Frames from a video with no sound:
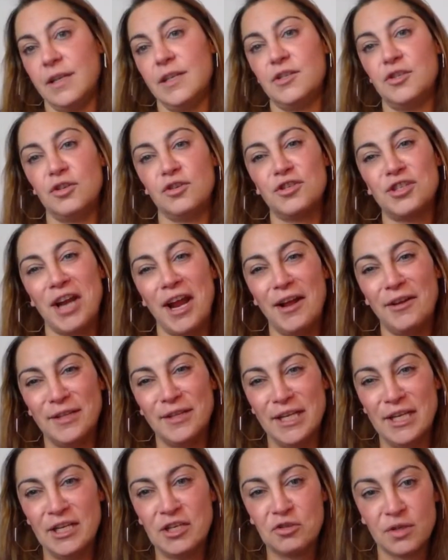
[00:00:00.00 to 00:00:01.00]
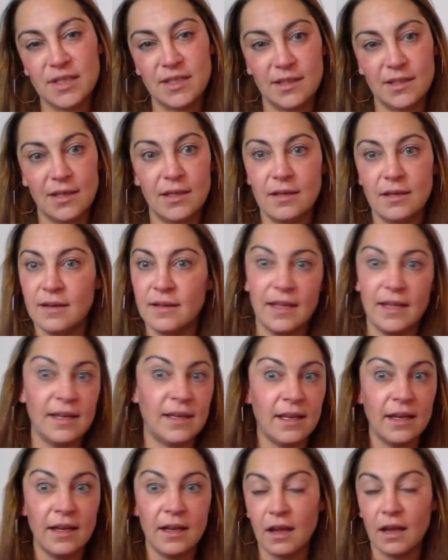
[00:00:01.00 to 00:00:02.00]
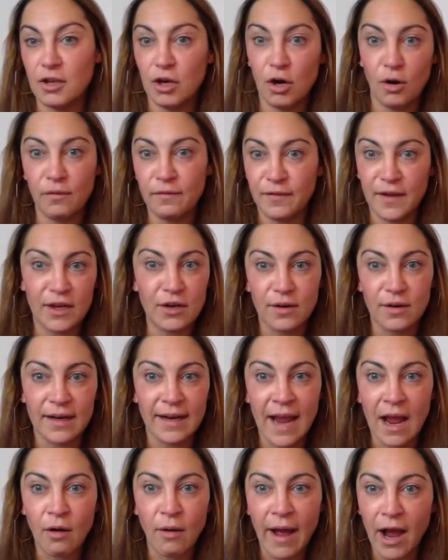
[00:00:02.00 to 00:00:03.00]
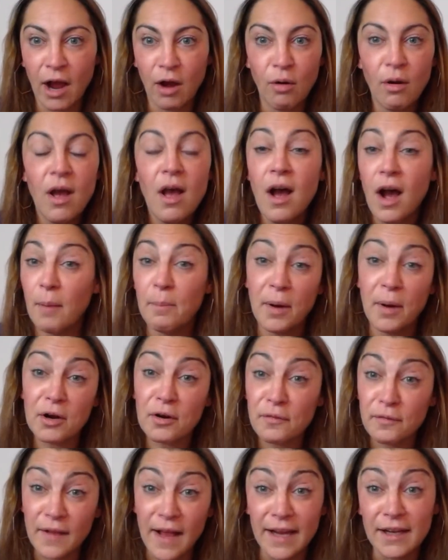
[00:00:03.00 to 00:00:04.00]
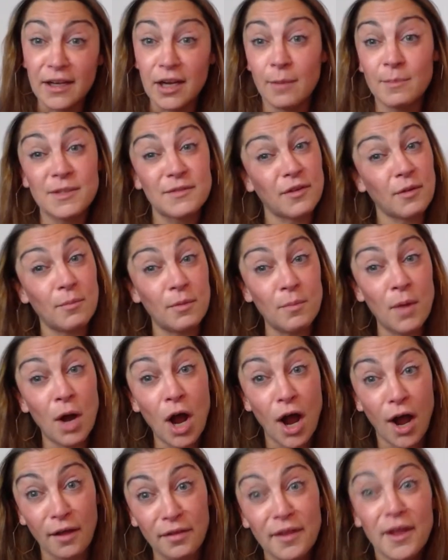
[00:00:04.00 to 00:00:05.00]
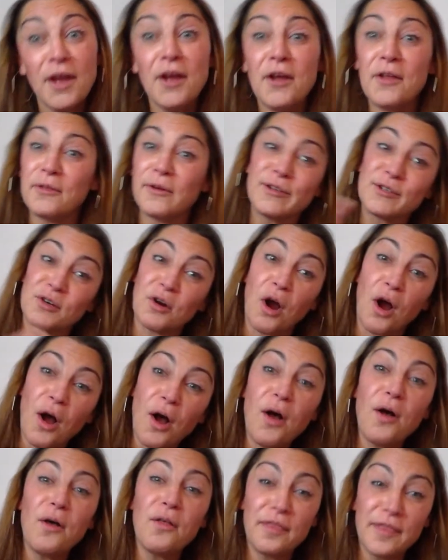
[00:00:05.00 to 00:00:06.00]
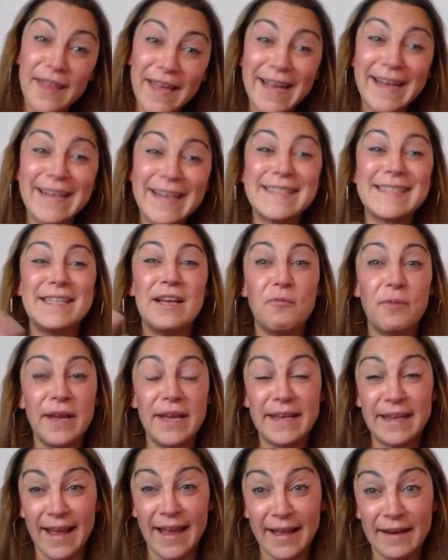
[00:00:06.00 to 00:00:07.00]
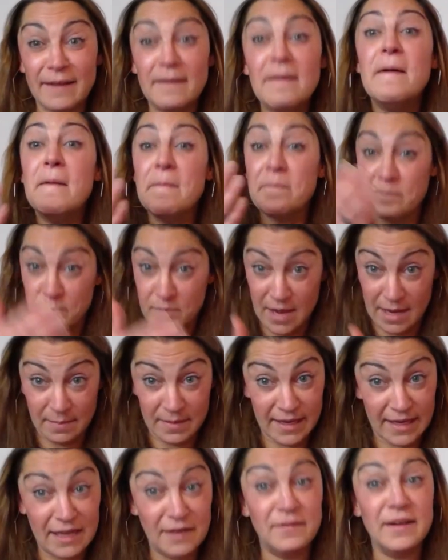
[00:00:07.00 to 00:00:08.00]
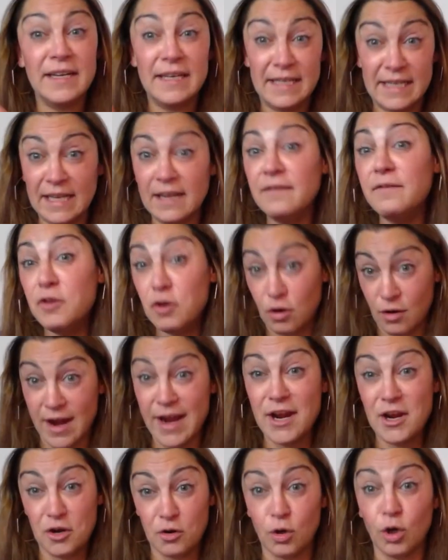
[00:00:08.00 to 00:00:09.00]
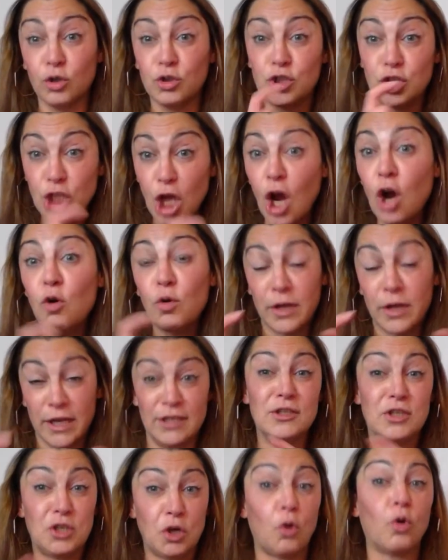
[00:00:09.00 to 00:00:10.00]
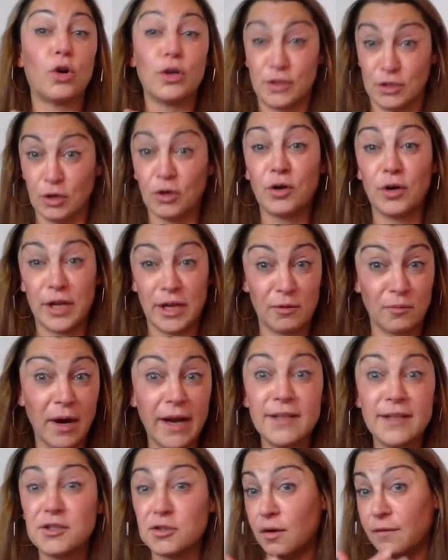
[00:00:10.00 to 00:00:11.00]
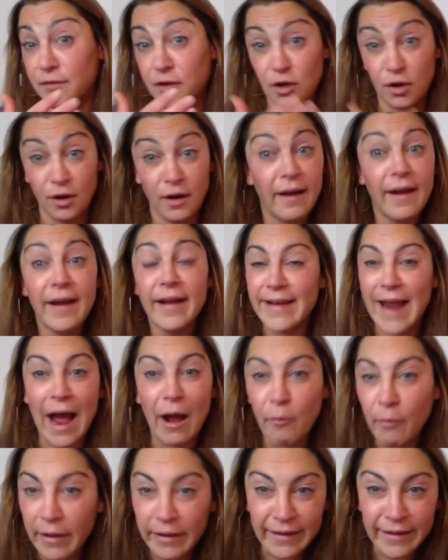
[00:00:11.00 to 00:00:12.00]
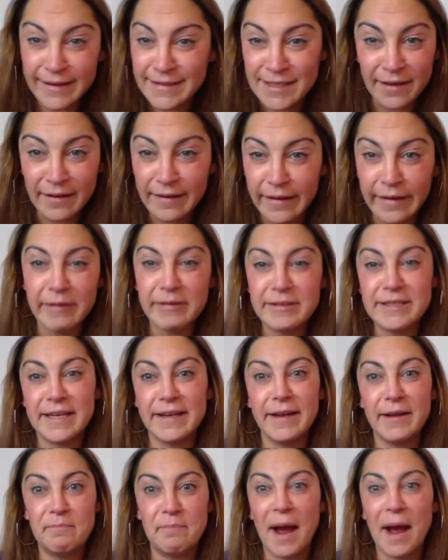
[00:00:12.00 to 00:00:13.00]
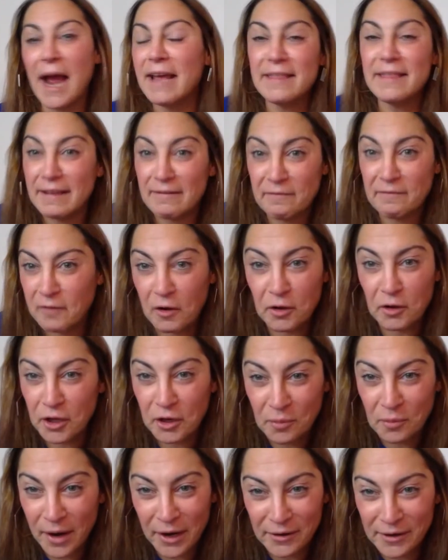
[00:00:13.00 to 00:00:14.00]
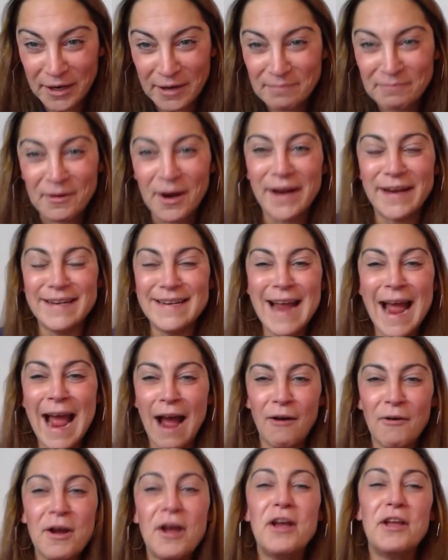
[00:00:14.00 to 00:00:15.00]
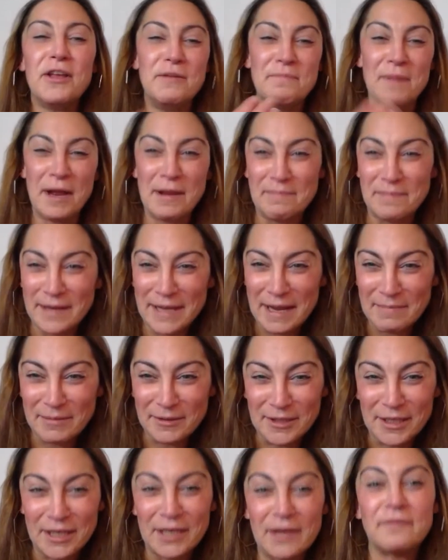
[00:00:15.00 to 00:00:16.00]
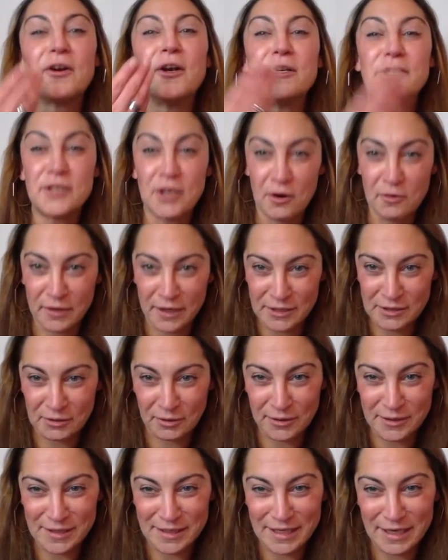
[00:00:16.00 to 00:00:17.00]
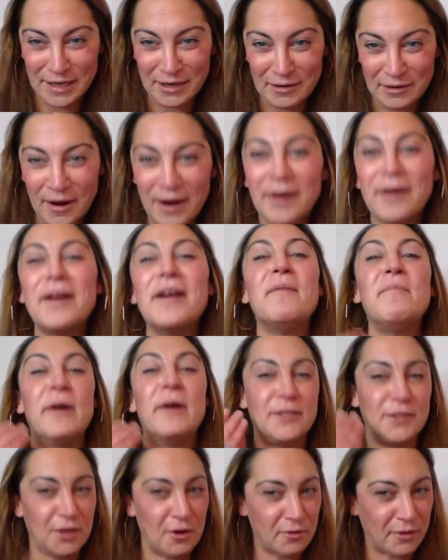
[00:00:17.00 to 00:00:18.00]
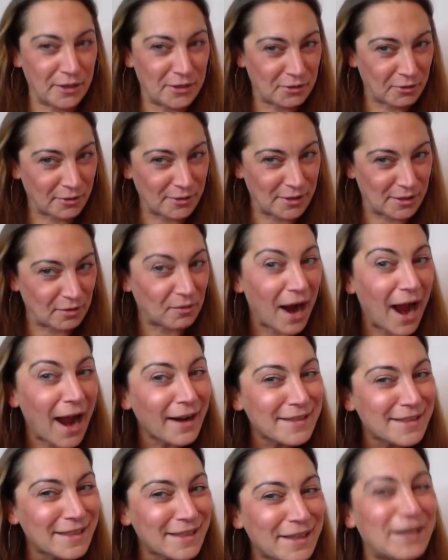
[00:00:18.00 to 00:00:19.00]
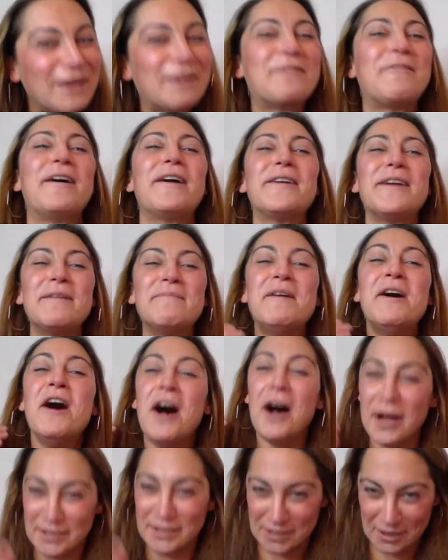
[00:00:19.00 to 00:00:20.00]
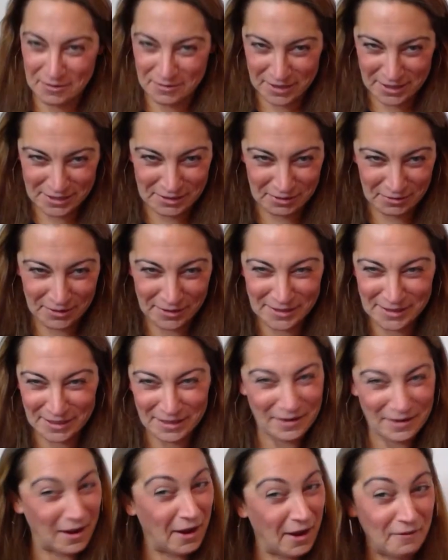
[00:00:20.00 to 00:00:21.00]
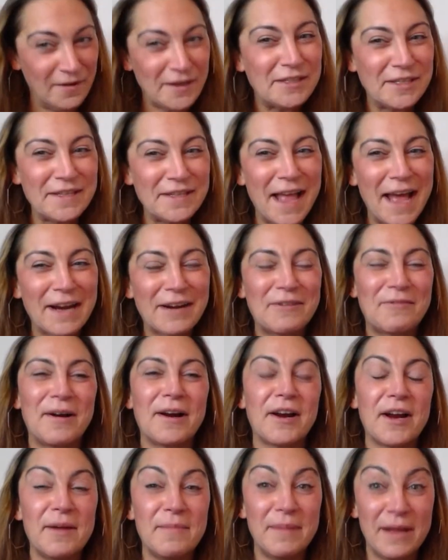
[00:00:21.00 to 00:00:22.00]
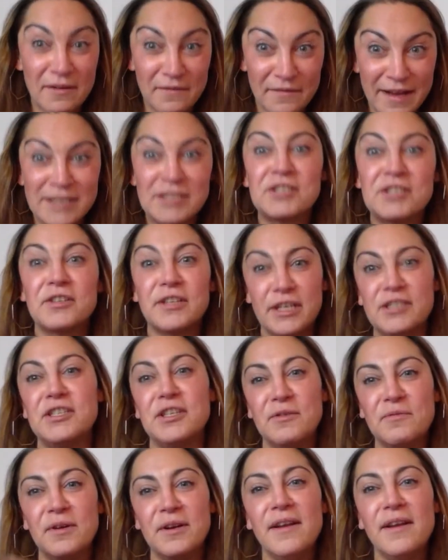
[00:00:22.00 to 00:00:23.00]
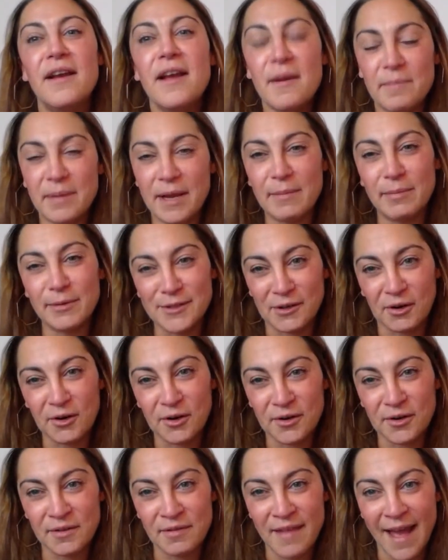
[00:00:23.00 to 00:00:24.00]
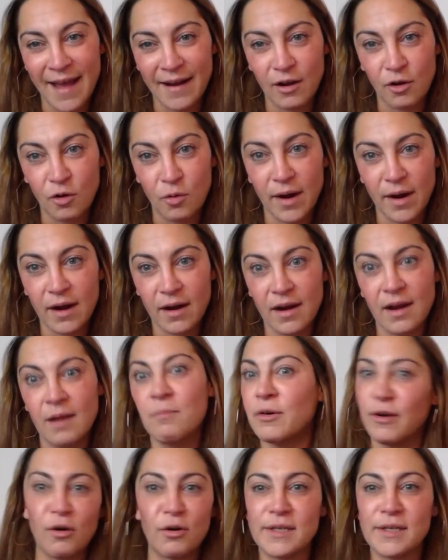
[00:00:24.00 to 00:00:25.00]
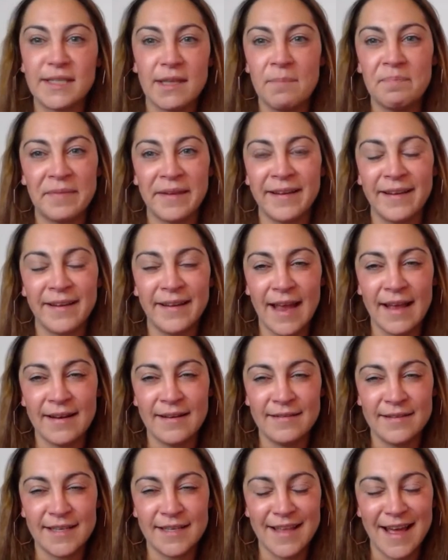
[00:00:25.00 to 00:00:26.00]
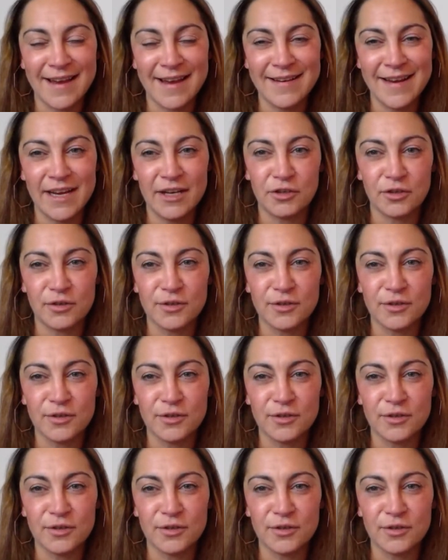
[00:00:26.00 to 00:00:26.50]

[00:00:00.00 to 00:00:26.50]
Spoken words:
Is your child interested in thinking, you know, figuring out how a butterfly comes from a moth? Those are all things that we can maybe even give your 8-year-old token towards earning, right? So if you're not willing to buy the full aquarium right now, you might be able to give her a token towards the aquarium, a token towards the rocks in the aquarium, a token towards a fish in that aquarium, and eventually she would be able to earn that aquarium or something again into that nature.